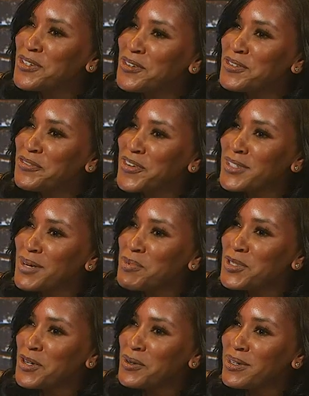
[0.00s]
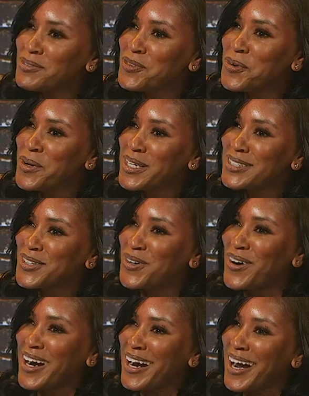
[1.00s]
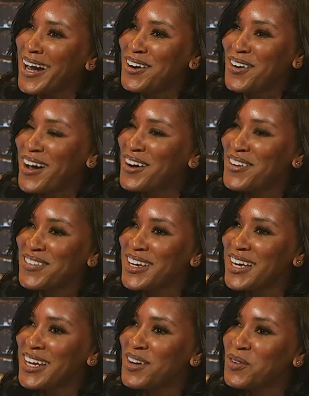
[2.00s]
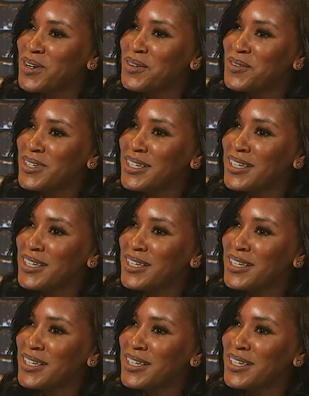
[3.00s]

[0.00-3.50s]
on the first episode of Queen's Court? I don't get it. What?